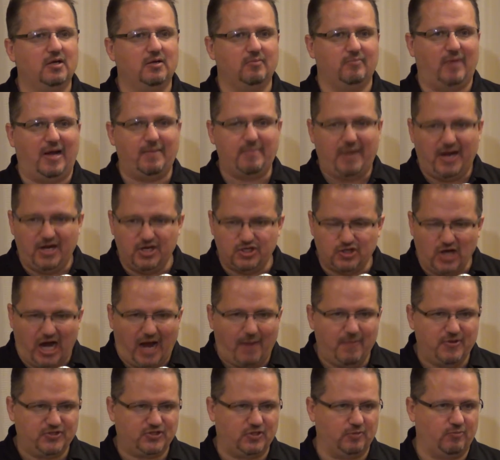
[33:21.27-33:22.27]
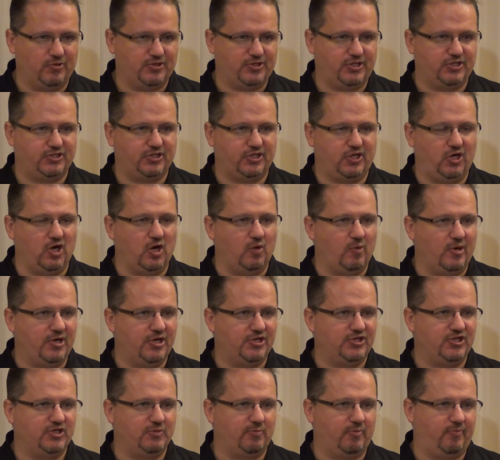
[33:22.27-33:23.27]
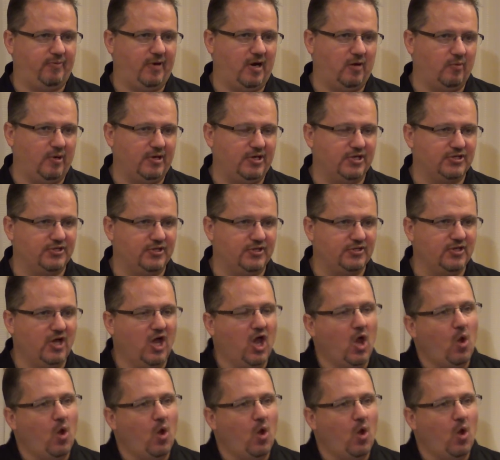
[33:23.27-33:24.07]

My main job was to secure witnesses, prepare witnesses.